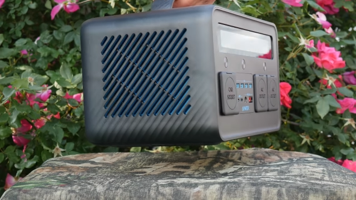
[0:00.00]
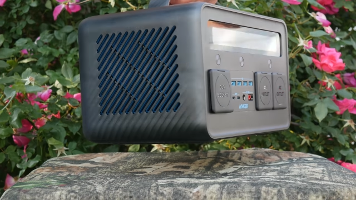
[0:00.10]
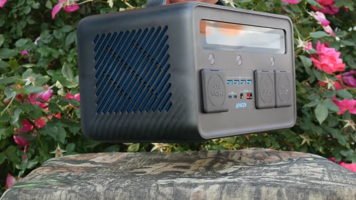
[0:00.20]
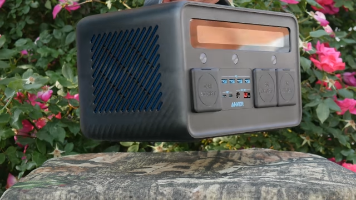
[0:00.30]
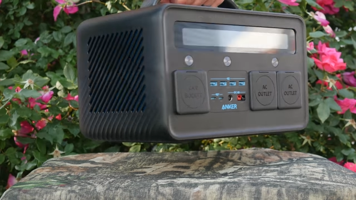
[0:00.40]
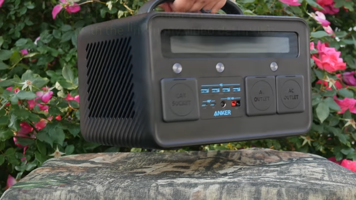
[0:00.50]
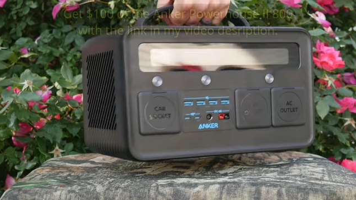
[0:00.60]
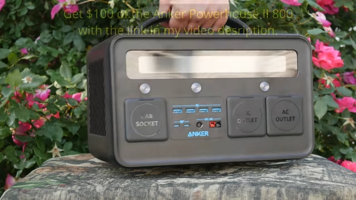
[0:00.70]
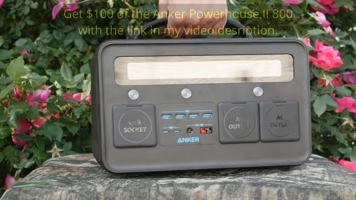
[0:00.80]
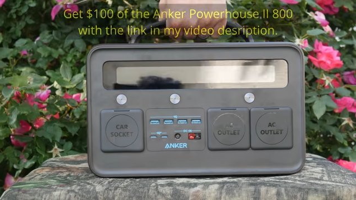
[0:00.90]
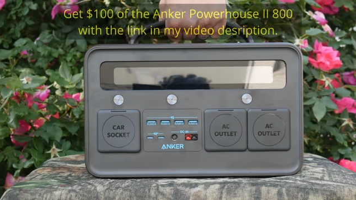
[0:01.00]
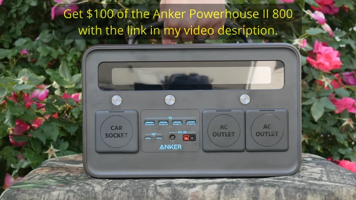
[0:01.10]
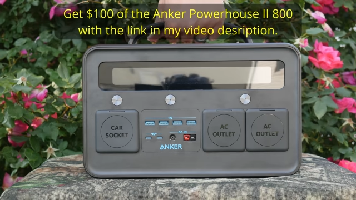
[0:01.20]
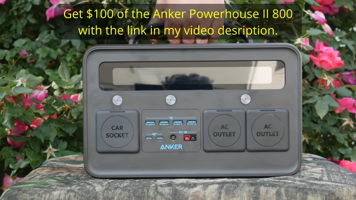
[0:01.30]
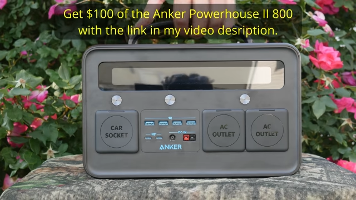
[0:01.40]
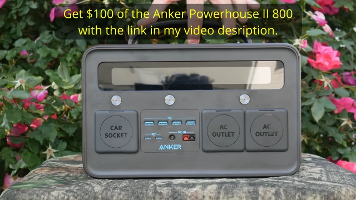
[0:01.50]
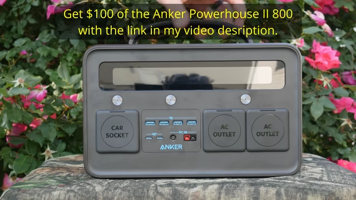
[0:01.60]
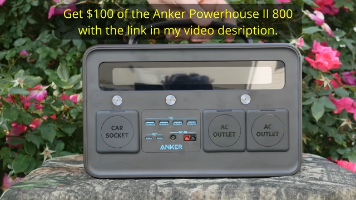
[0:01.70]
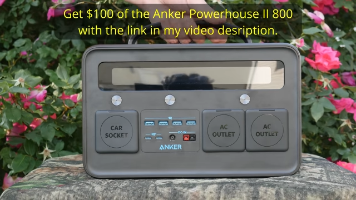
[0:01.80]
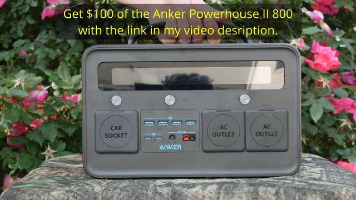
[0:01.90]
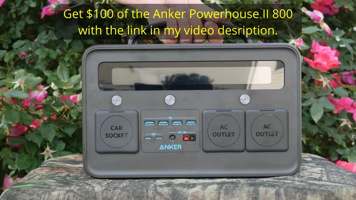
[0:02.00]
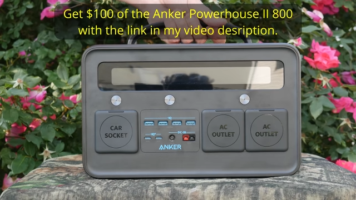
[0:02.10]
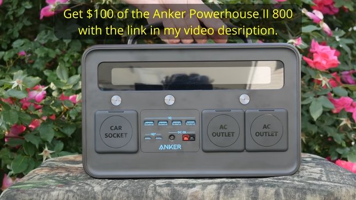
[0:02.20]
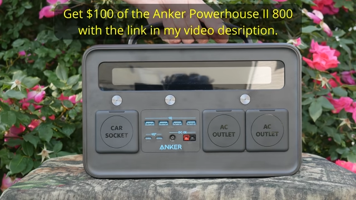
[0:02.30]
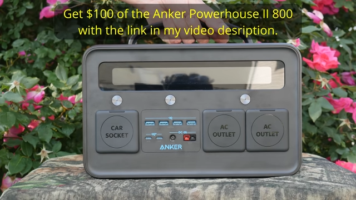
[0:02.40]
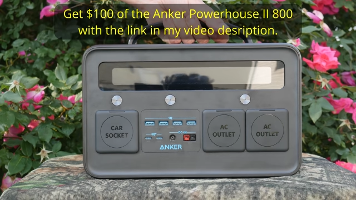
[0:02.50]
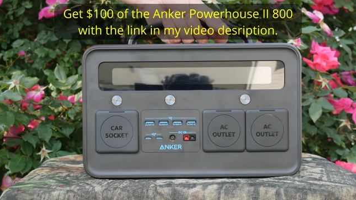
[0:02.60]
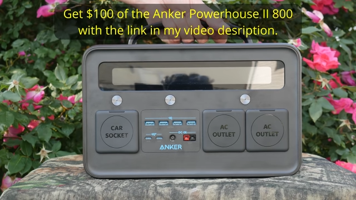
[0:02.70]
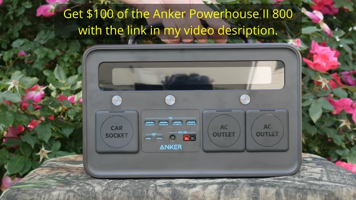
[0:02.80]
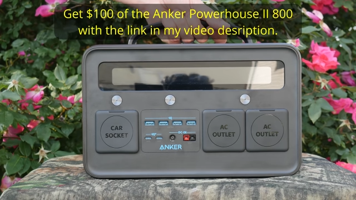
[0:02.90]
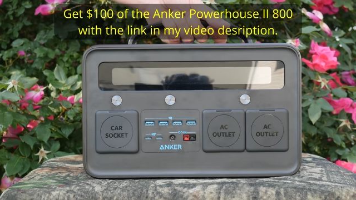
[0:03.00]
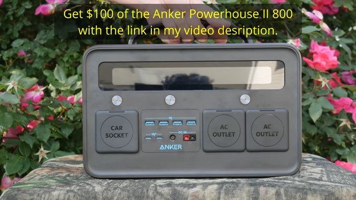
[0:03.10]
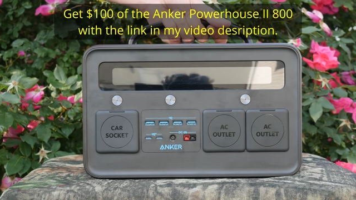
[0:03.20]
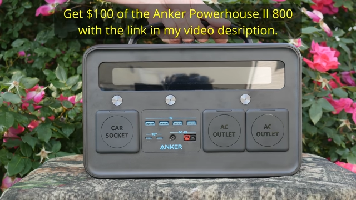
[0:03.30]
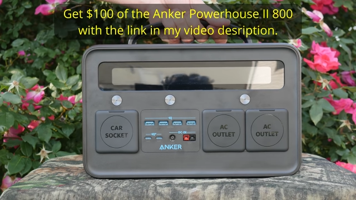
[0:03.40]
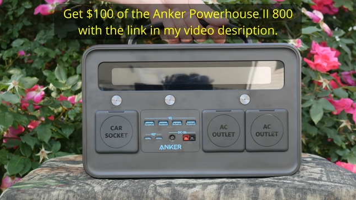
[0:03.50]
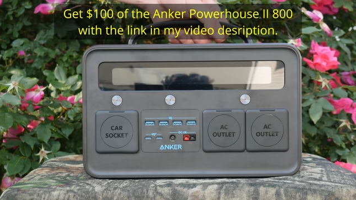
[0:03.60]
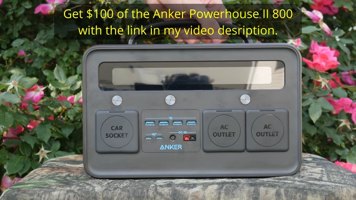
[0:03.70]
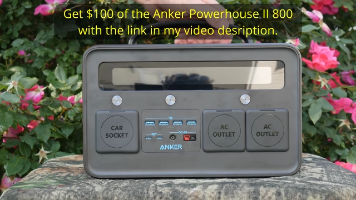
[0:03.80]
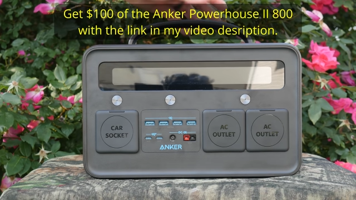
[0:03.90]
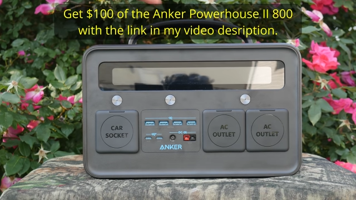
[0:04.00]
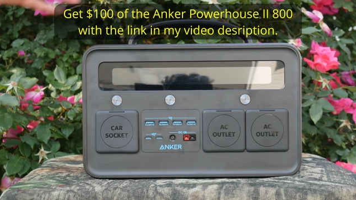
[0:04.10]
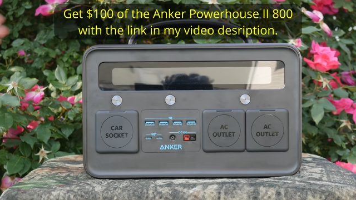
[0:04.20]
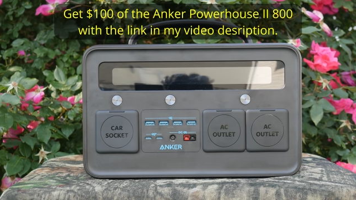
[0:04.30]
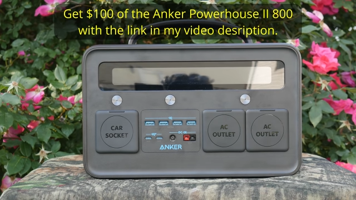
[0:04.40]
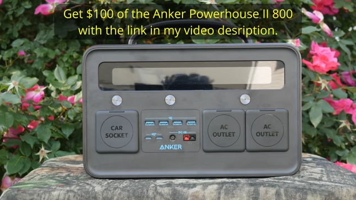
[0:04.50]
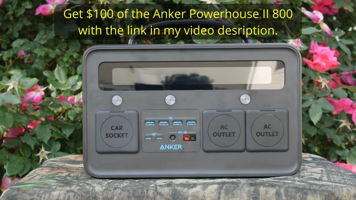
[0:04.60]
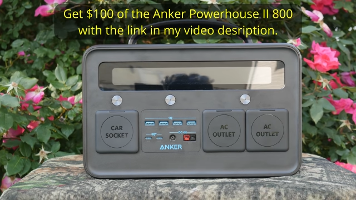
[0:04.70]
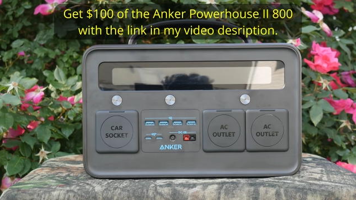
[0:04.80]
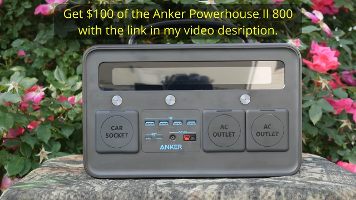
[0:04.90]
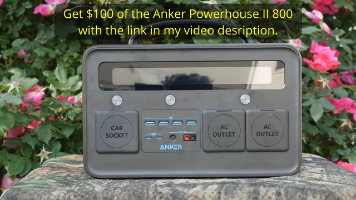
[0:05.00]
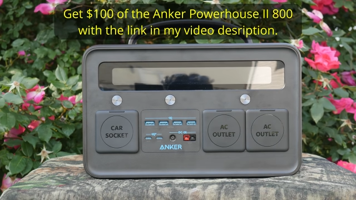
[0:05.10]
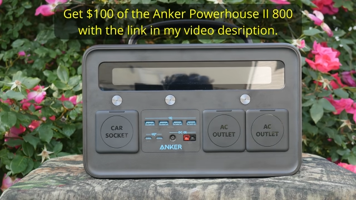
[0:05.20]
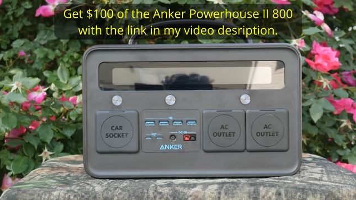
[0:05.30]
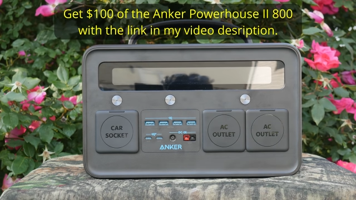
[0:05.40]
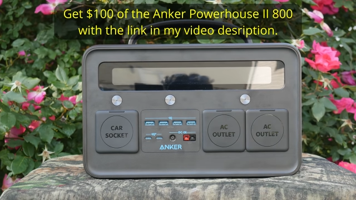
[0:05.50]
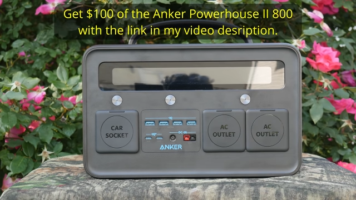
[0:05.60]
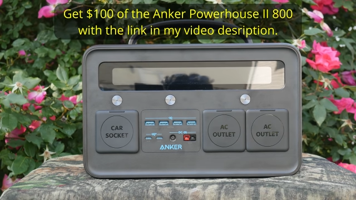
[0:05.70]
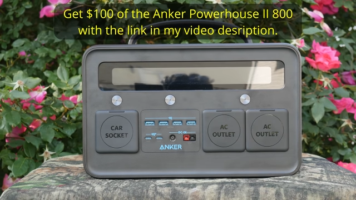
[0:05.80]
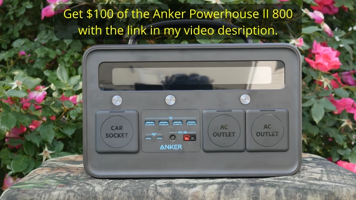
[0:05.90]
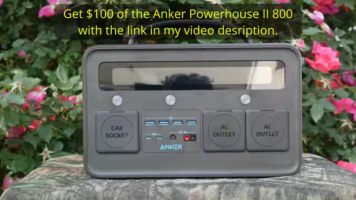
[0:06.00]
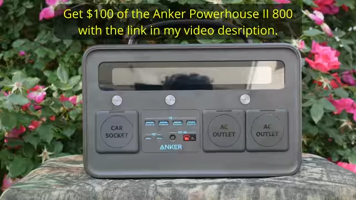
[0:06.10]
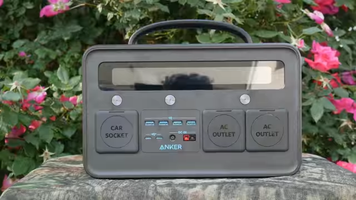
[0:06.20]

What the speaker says: [unreadable: no face in view]